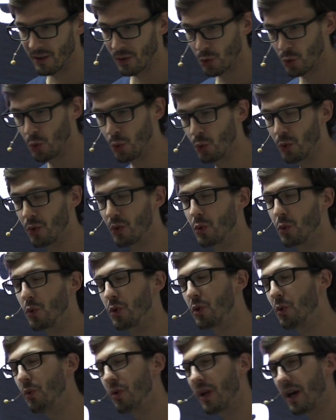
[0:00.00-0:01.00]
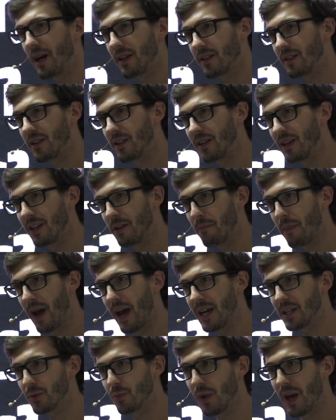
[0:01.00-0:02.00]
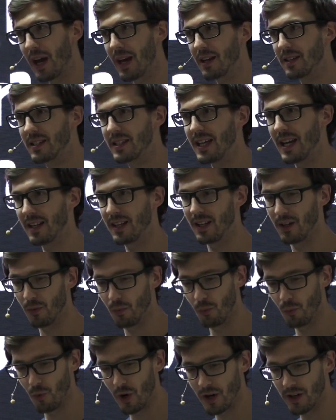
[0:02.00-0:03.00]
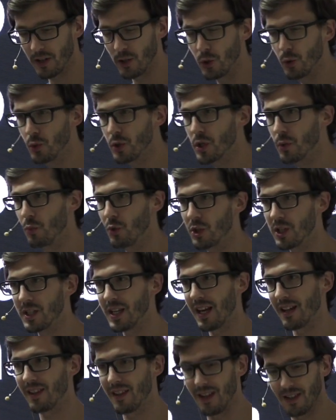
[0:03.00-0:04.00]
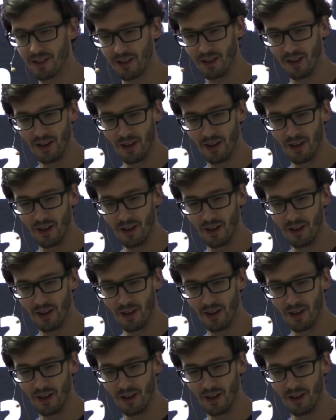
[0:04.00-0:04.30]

to do that, in the past we had a setting where the user would set that.